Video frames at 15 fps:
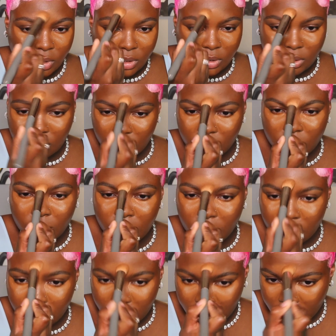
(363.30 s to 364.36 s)
concealer
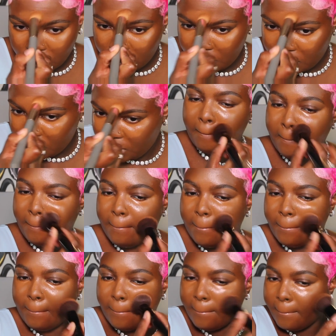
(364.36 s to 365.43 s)
brush.
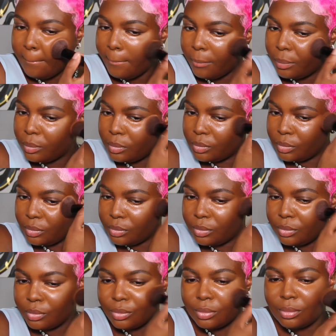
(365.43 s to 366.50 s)
Definitely getting some coverage
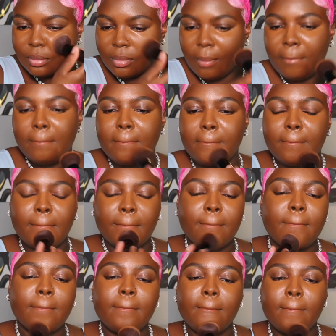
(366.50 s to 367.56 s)
from this concealer.